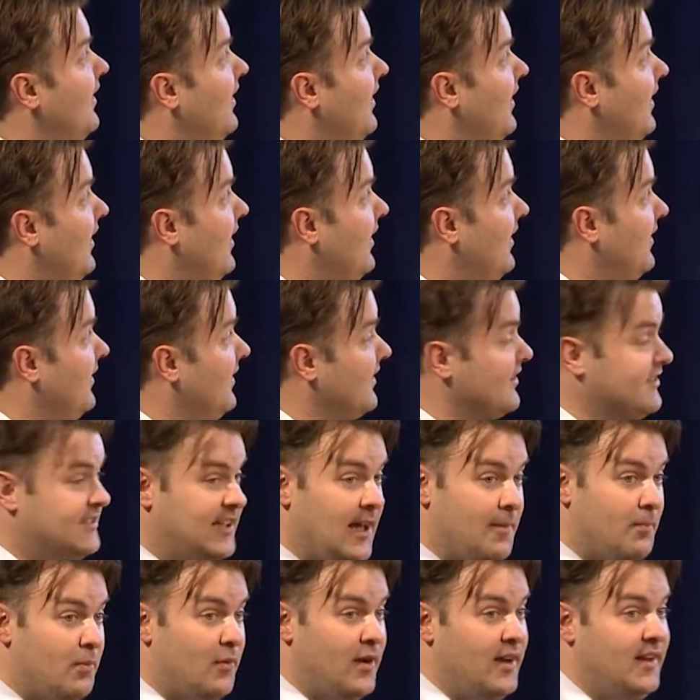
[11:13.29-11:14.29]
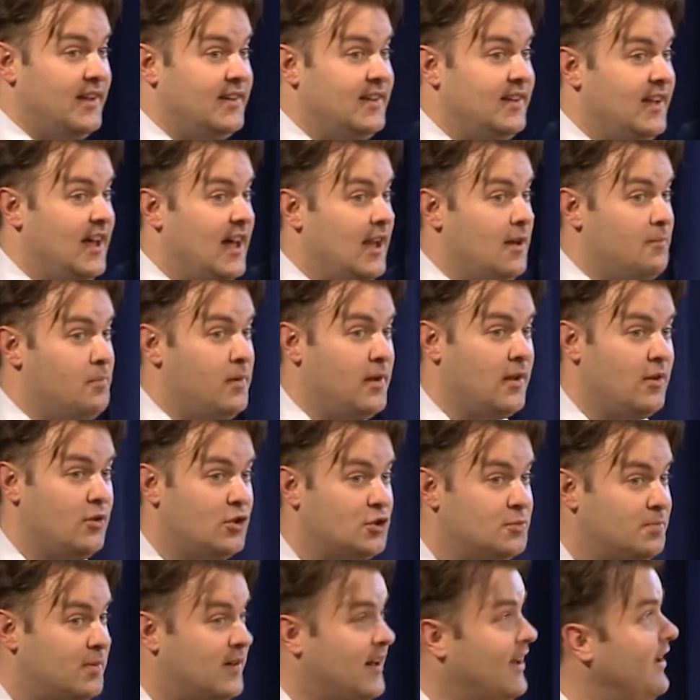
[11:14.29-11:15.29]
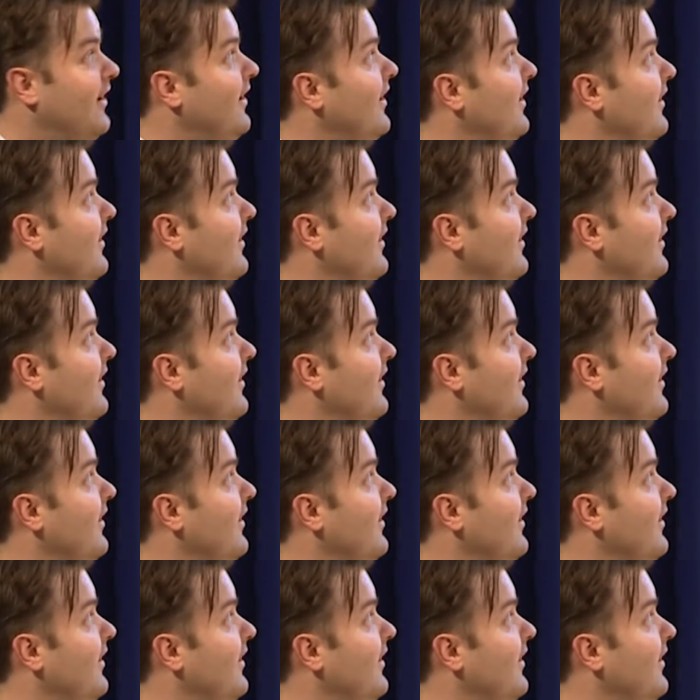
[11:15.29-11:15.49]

that separated the Hyaloperonospora